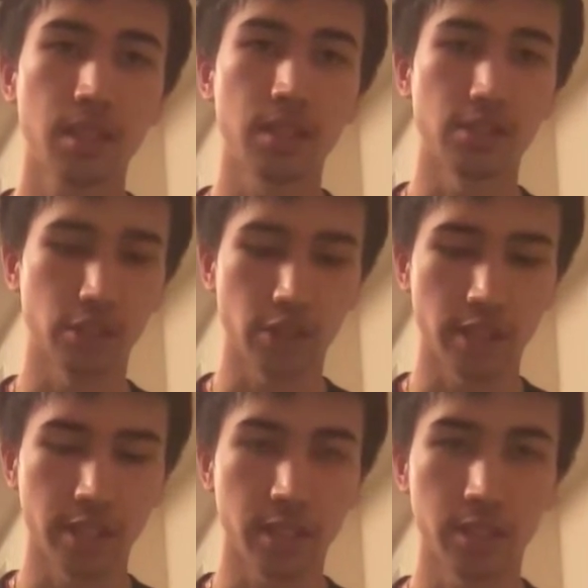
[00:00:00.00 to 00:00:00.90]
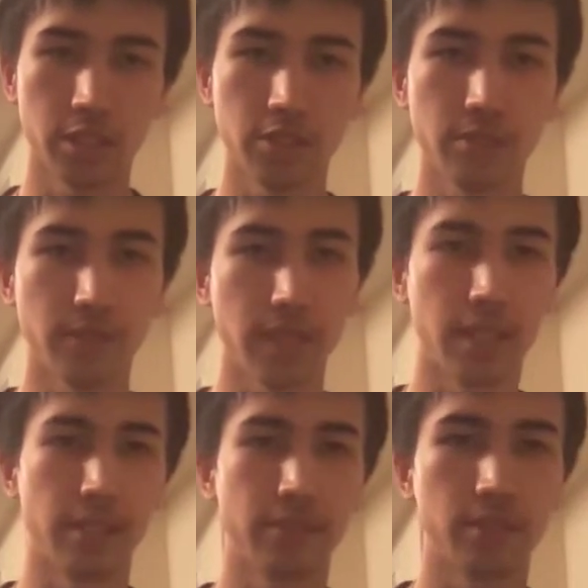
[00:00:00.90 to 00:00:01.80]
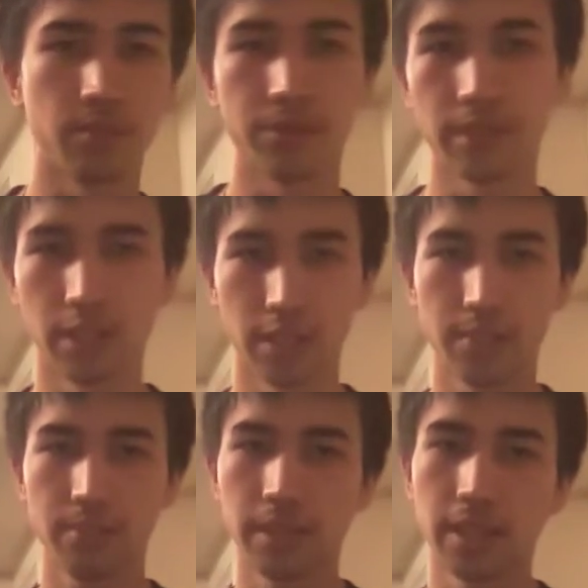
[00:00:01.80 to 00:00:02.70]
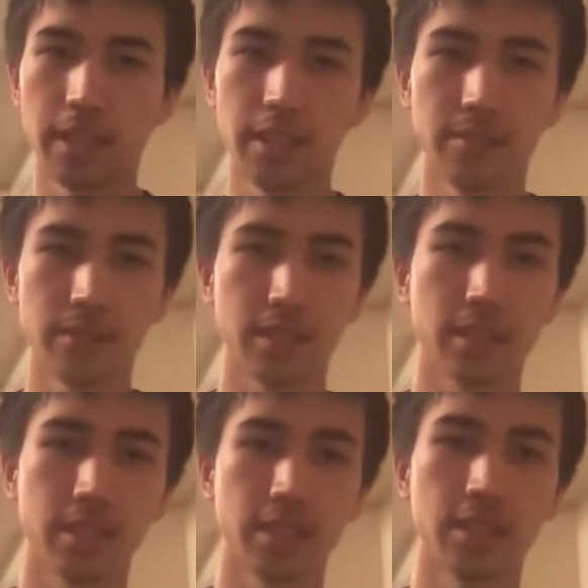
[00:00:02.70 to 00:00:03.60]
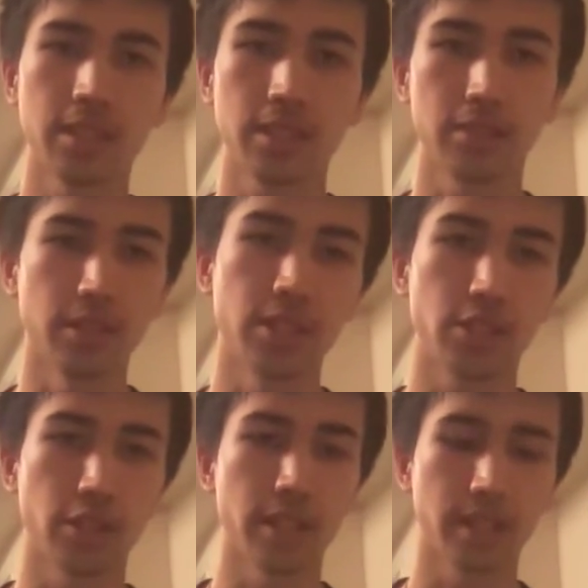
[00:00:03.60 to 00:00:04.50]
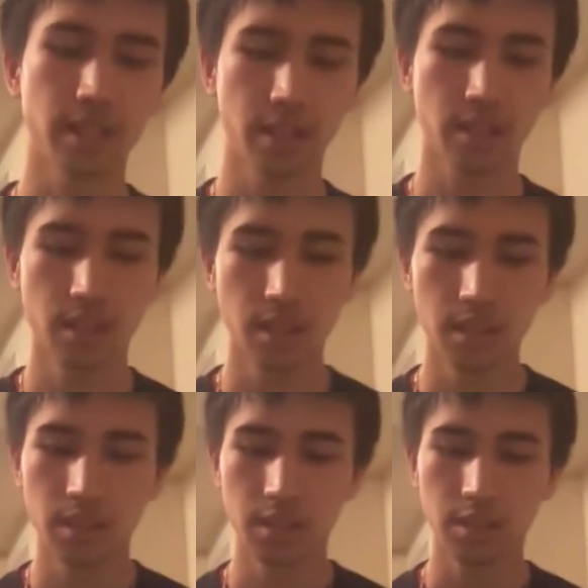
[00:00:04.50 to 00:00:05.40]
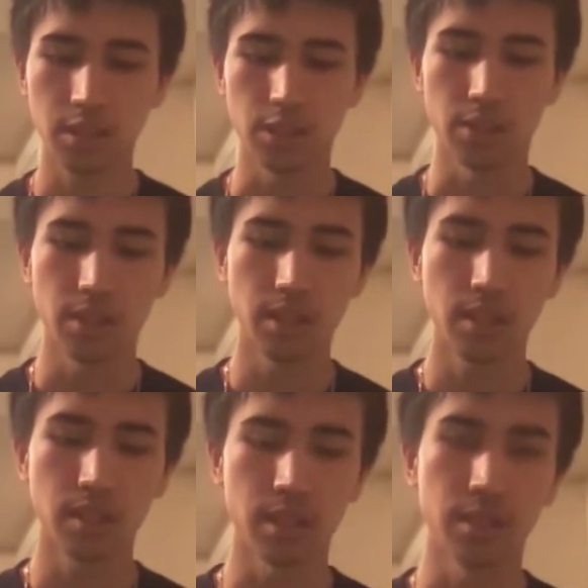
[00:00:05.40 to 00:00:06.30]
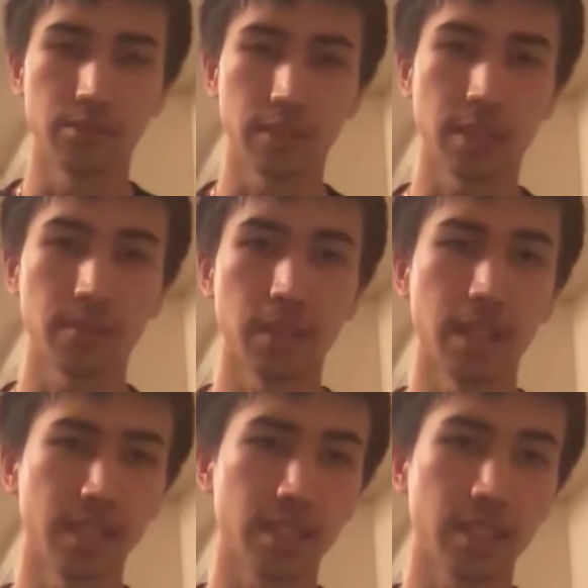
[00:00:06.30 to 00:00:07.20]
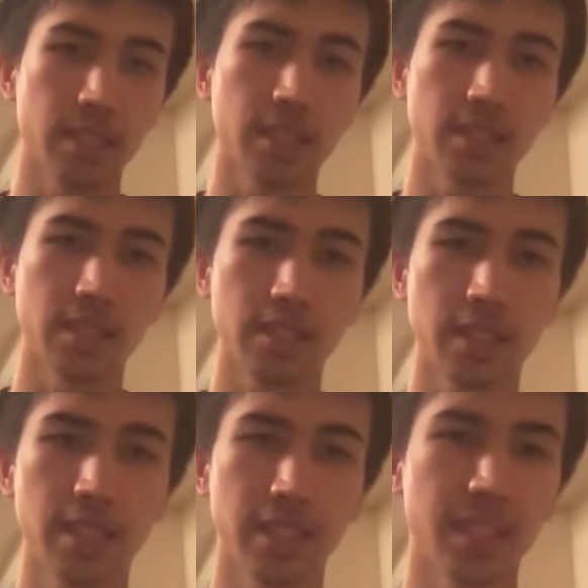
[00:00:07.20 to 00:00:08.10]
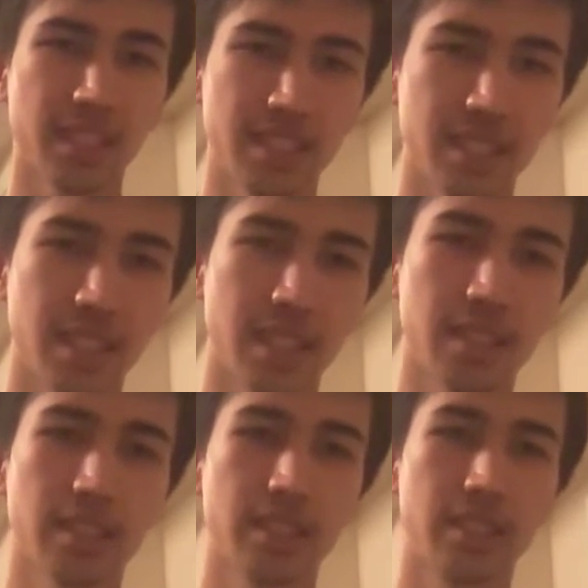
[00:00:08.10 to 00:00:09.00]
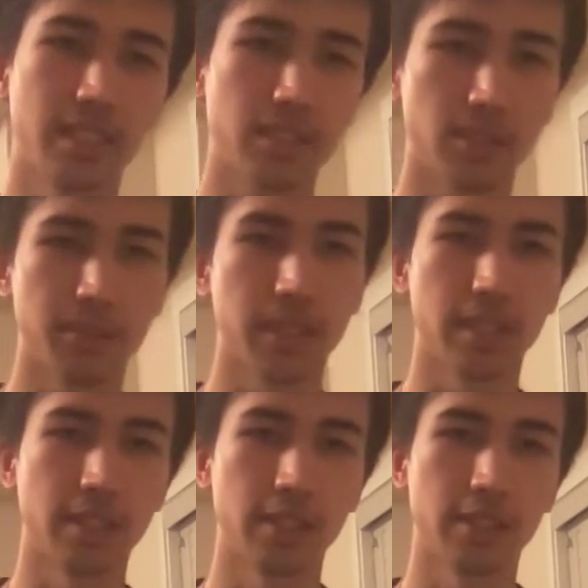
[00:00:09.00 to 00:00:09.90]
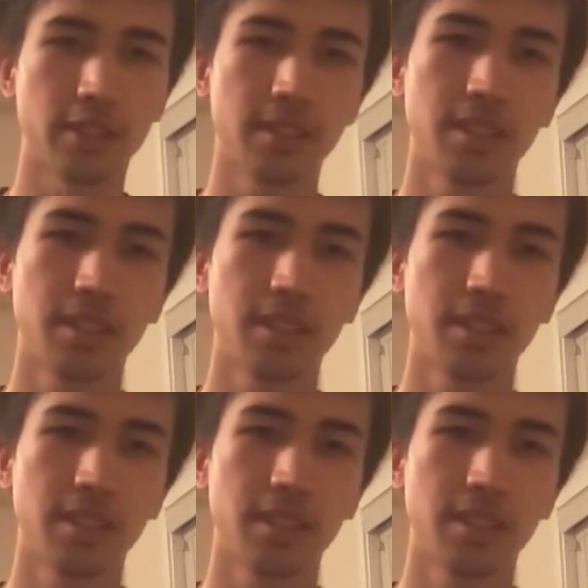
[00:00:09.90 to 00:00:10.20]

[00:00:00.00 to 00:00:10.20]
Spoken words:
There's drag just from the air. If you move your arm, that air resistance creates drag. So, for example, the ISS that's in the sky, that is a satellite. It's orbiting the Earth.